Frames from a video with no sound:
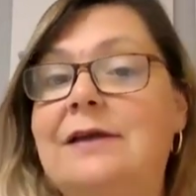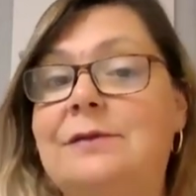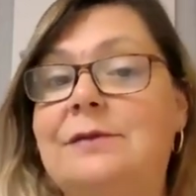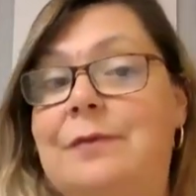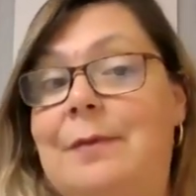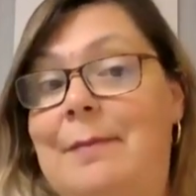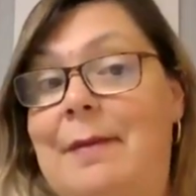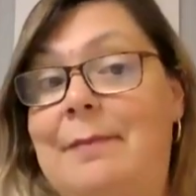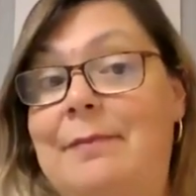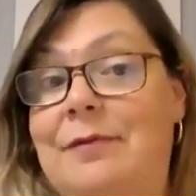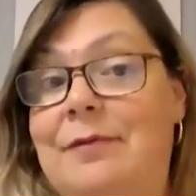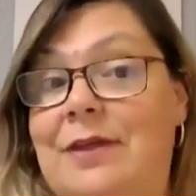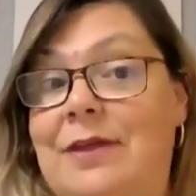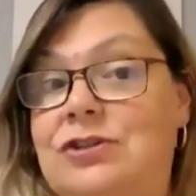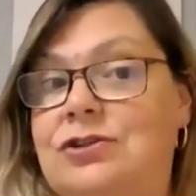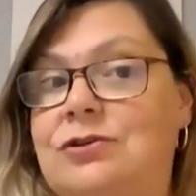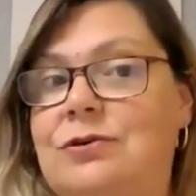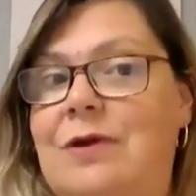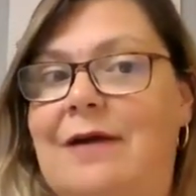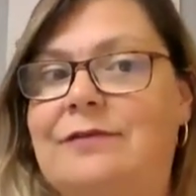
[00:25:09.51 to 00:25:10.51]
Remember
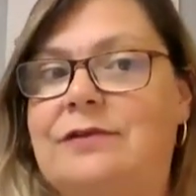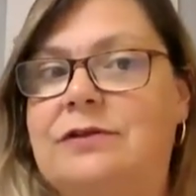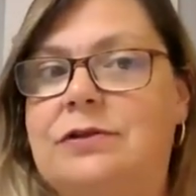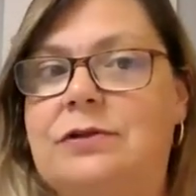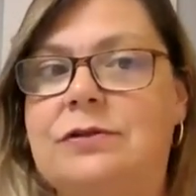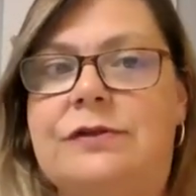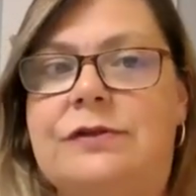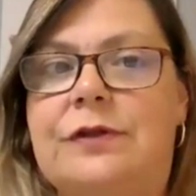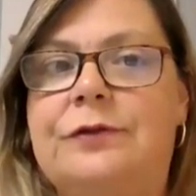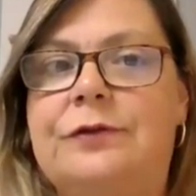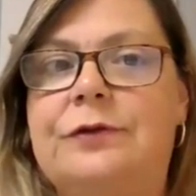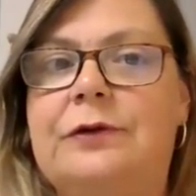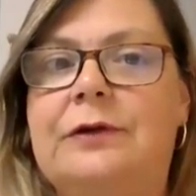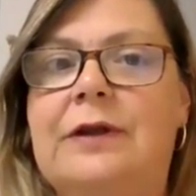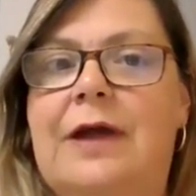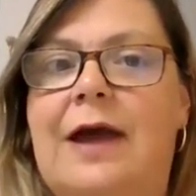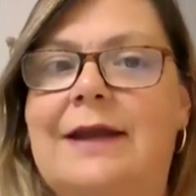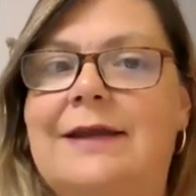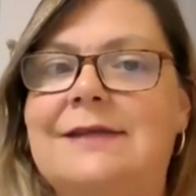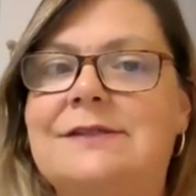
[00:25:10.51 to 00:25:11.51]
that you have to use the
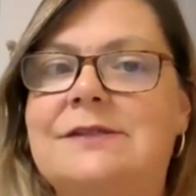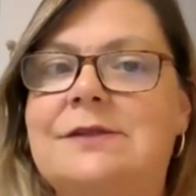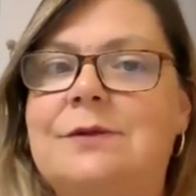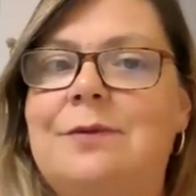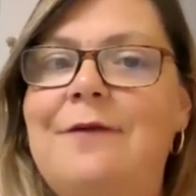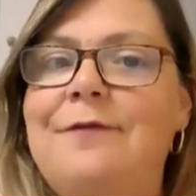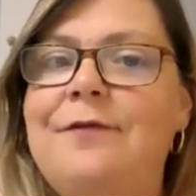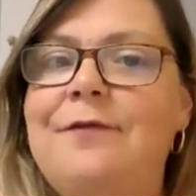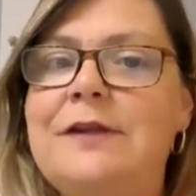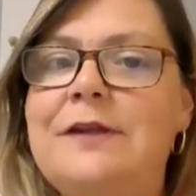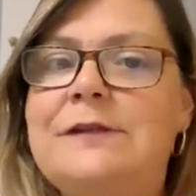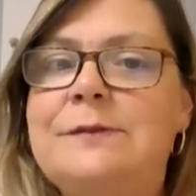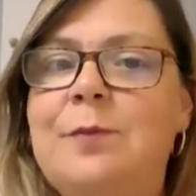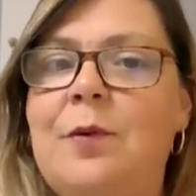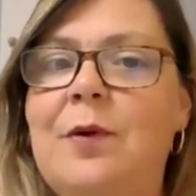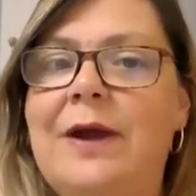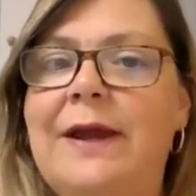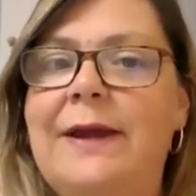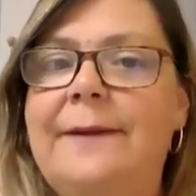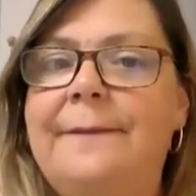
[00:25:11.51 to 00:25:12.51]
third line as the reference
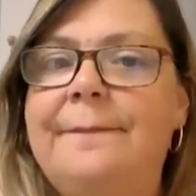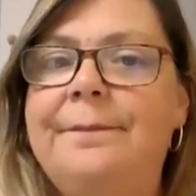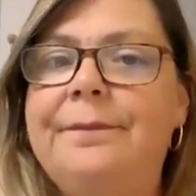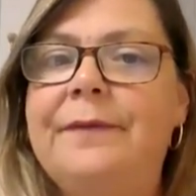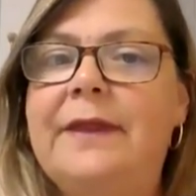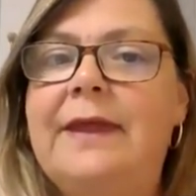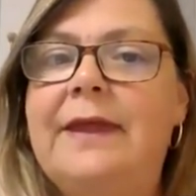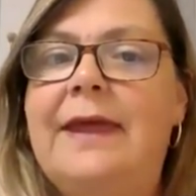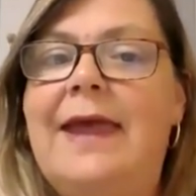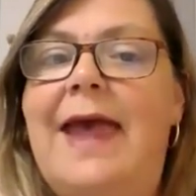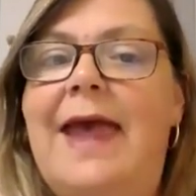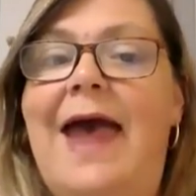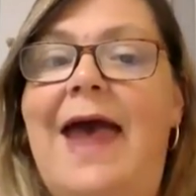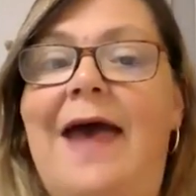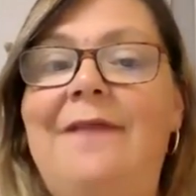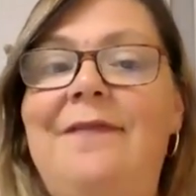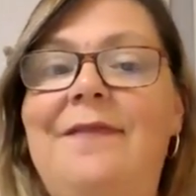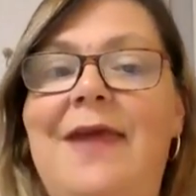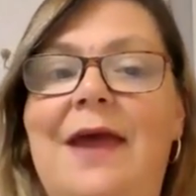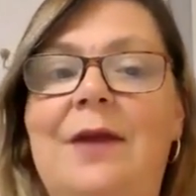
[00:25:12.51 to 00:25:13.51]
point.
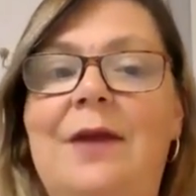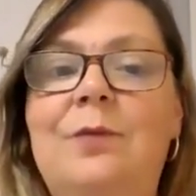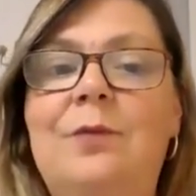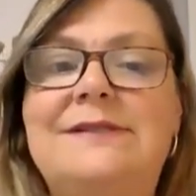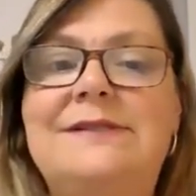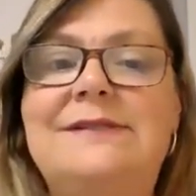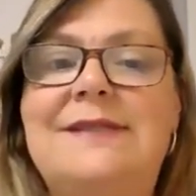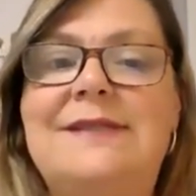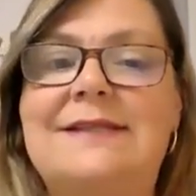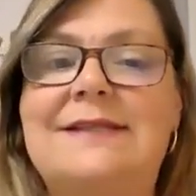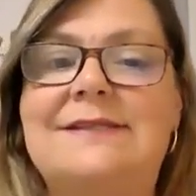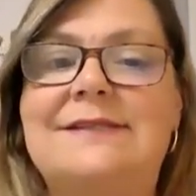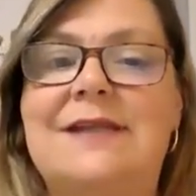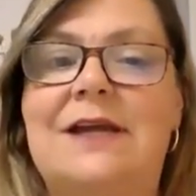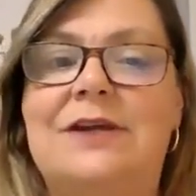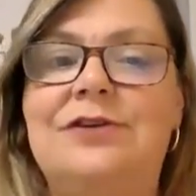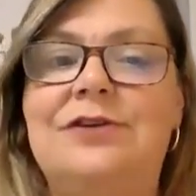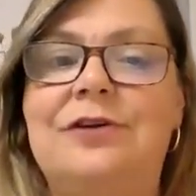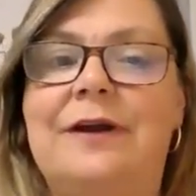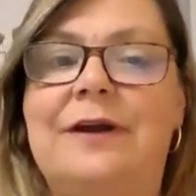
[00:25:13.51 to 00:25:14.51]
And then once that's
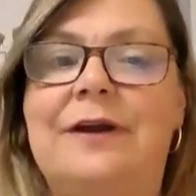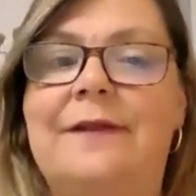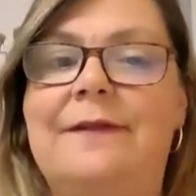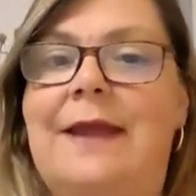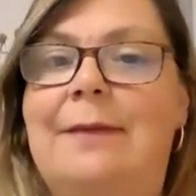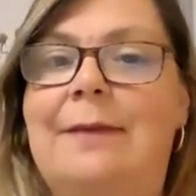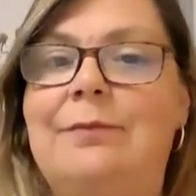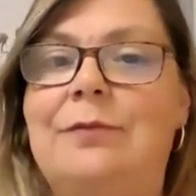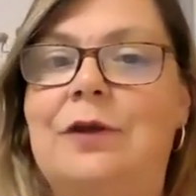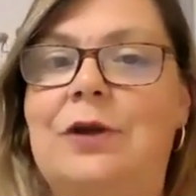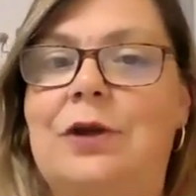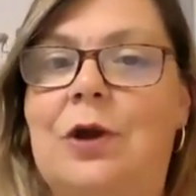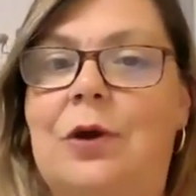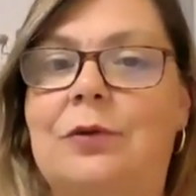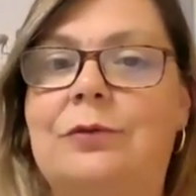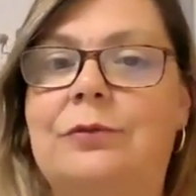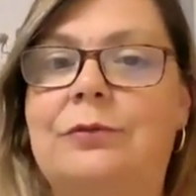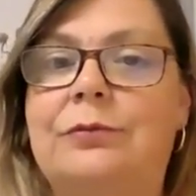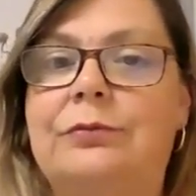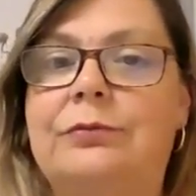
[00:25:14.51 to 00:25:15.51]
done, you're going to name the
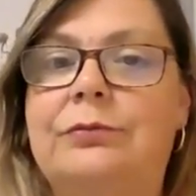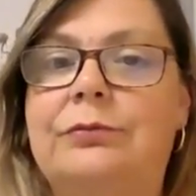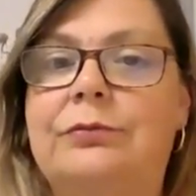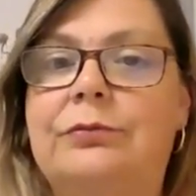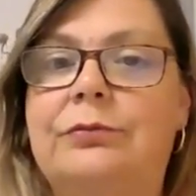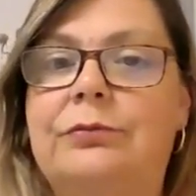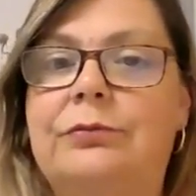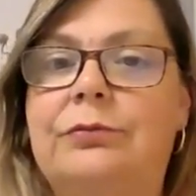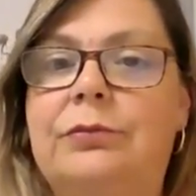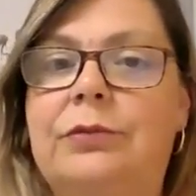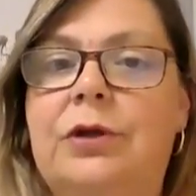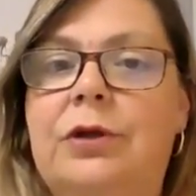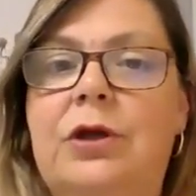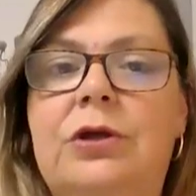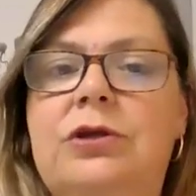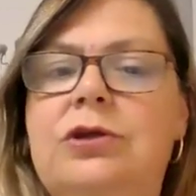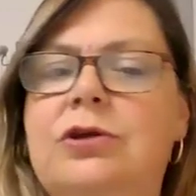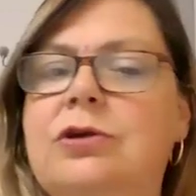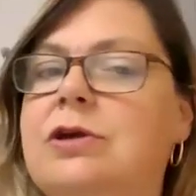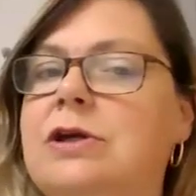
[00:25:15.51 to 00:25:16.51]
note.
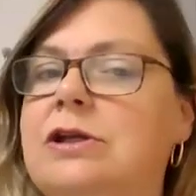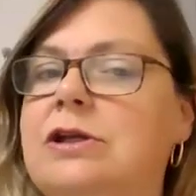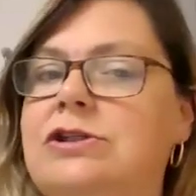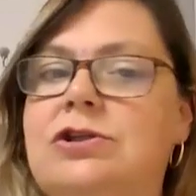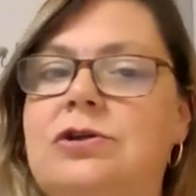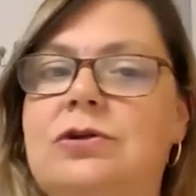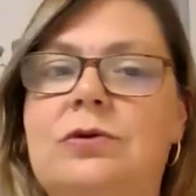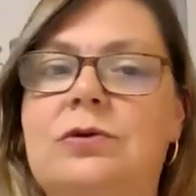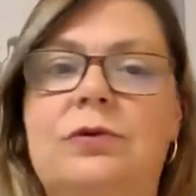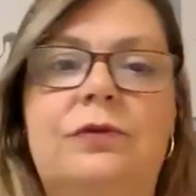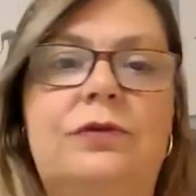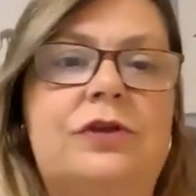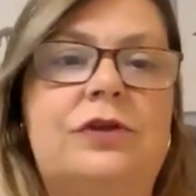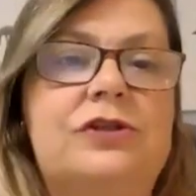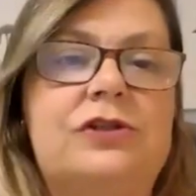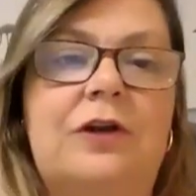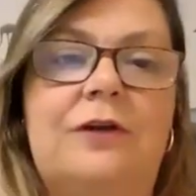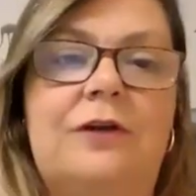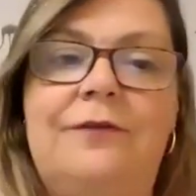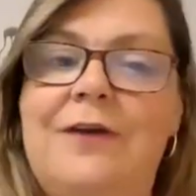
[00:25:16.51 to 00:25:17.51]
You can do the
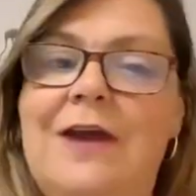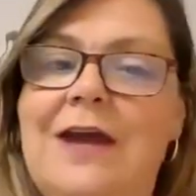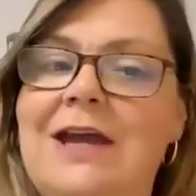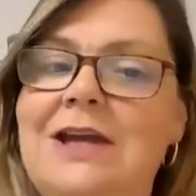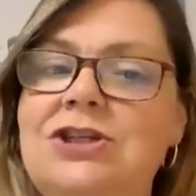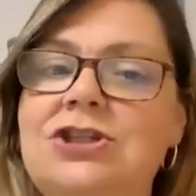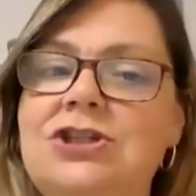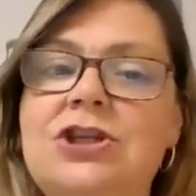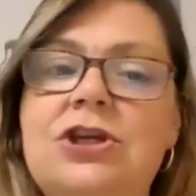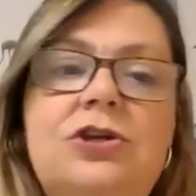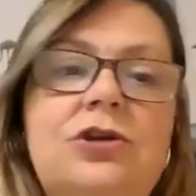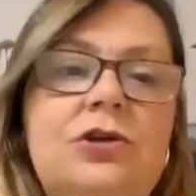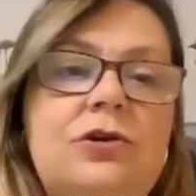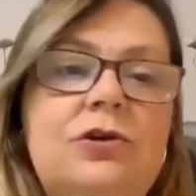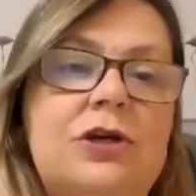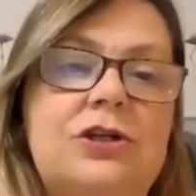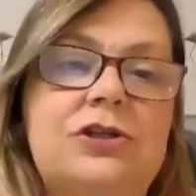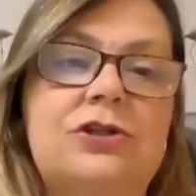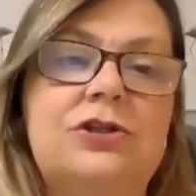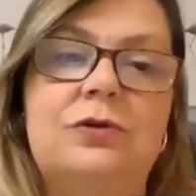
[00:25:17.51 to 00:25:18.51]
solfège, you
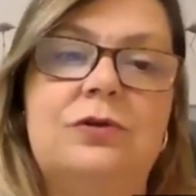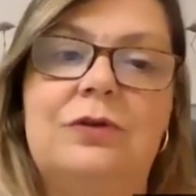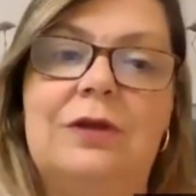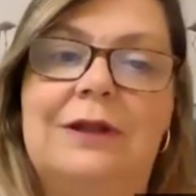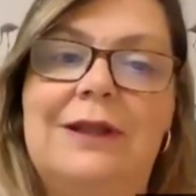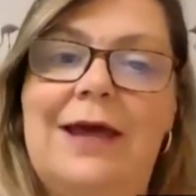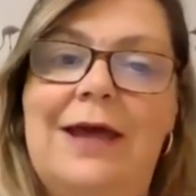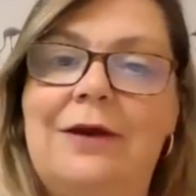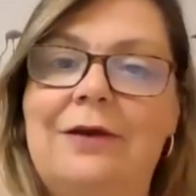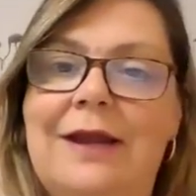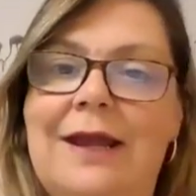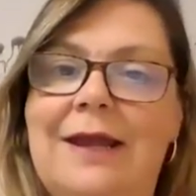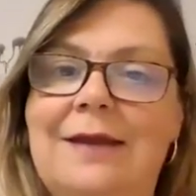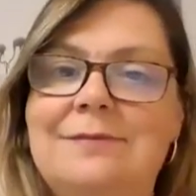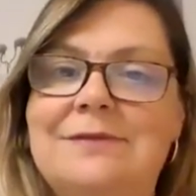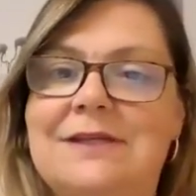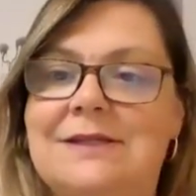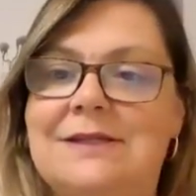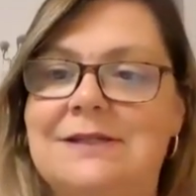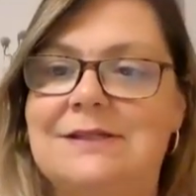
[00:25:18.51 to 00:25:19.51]
can do the letter
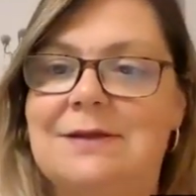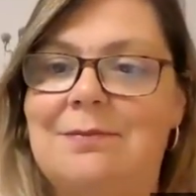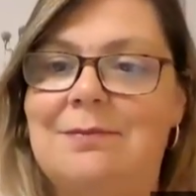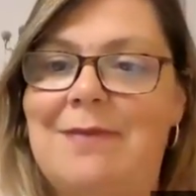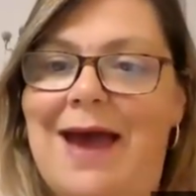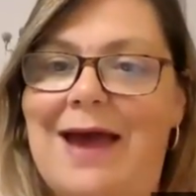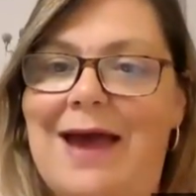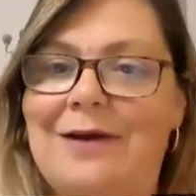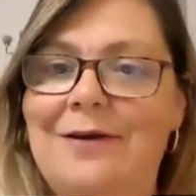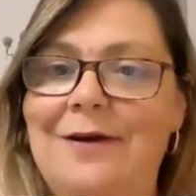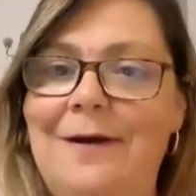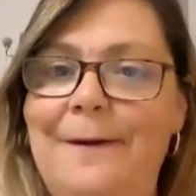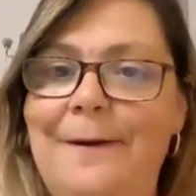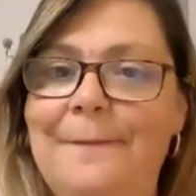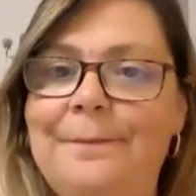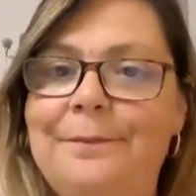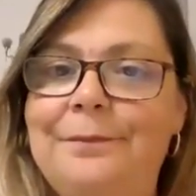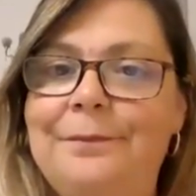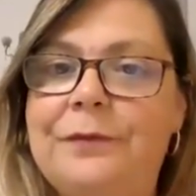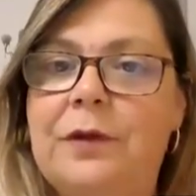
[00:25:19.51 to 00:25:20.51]
names, it doesn't matter,
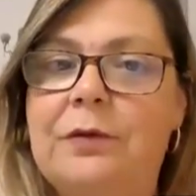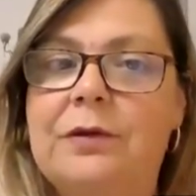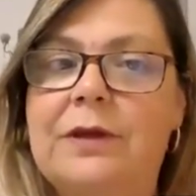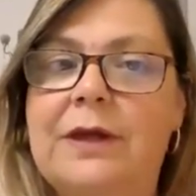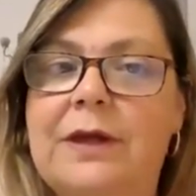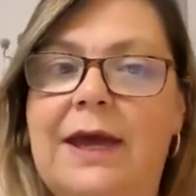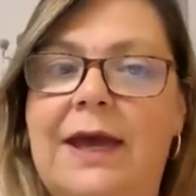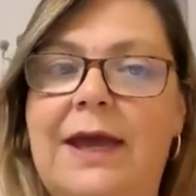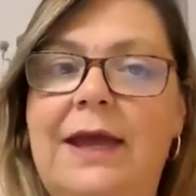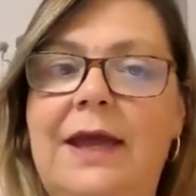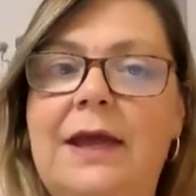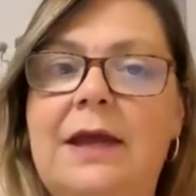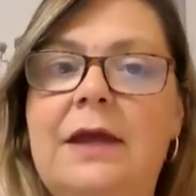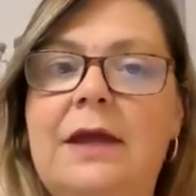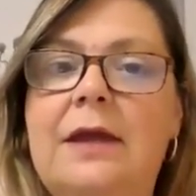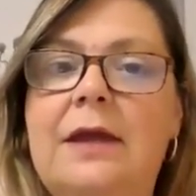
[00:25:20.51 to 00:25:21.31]
okay?